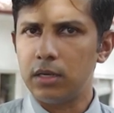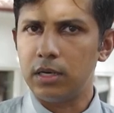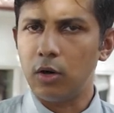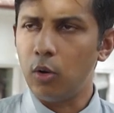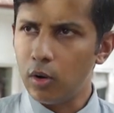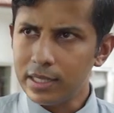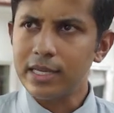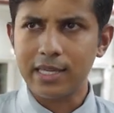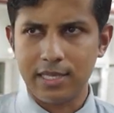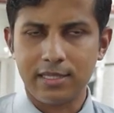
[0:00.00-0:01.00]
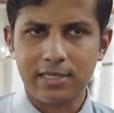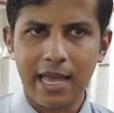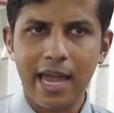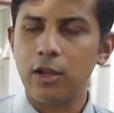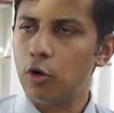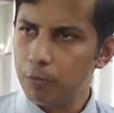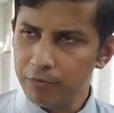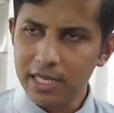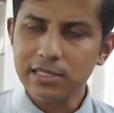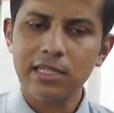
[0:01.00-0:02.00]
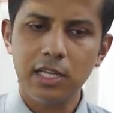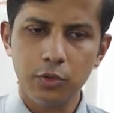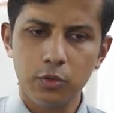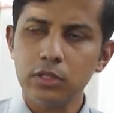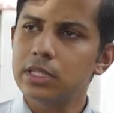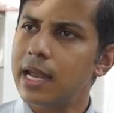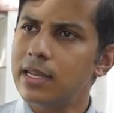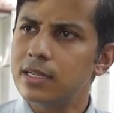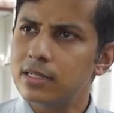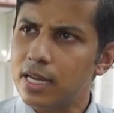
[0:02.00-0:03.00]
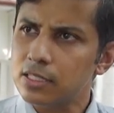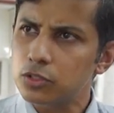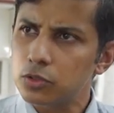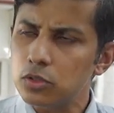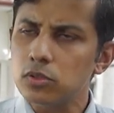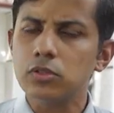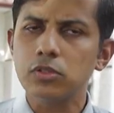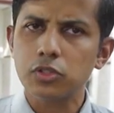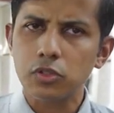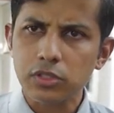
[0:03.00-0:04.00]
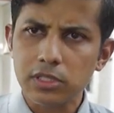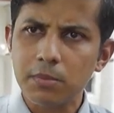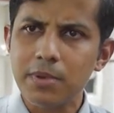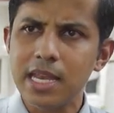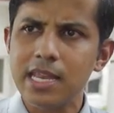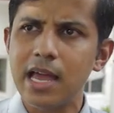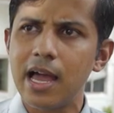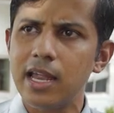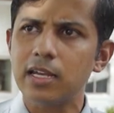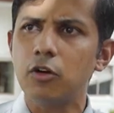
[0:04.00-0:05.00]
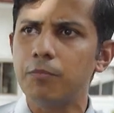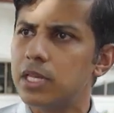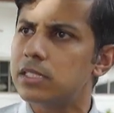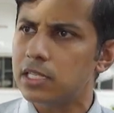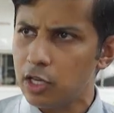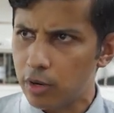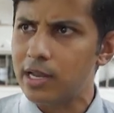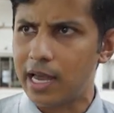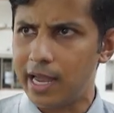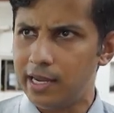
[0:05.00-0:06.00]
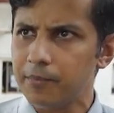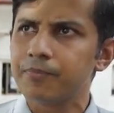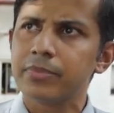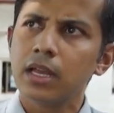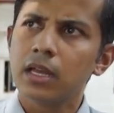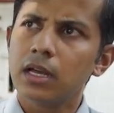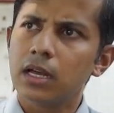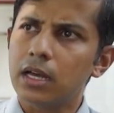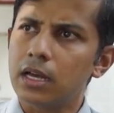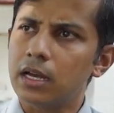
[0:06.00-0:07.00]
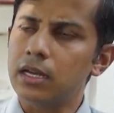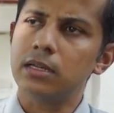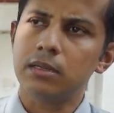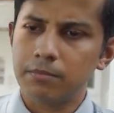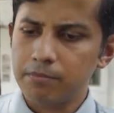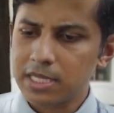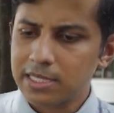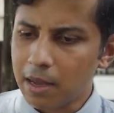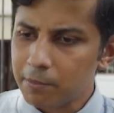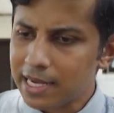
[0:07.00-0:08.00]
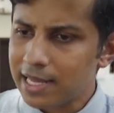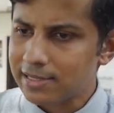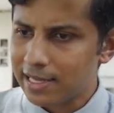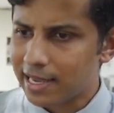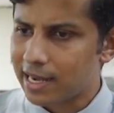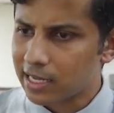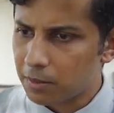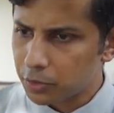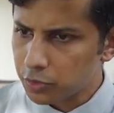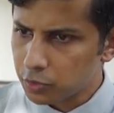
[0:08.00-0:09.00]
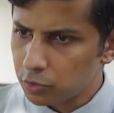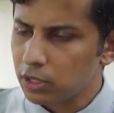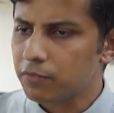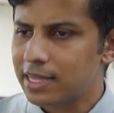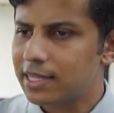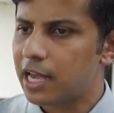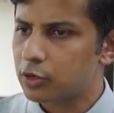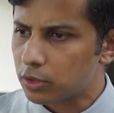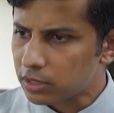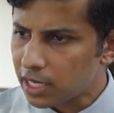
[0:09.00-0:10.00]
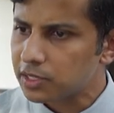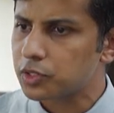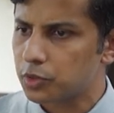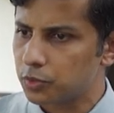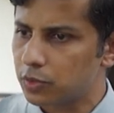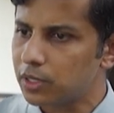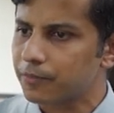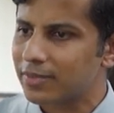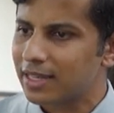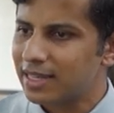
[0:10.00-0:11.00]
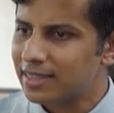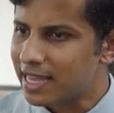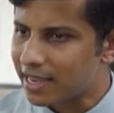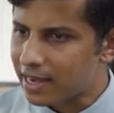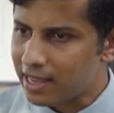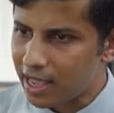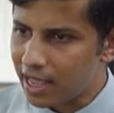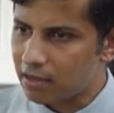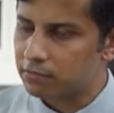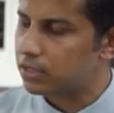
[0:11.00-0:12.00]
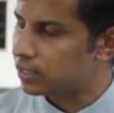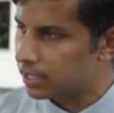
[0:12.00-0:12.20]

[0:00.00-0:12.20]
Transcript: uh, all the kids and obviously youth can interact through social media and obviously online uh, some days they can come to school. When they are not at school, they can have,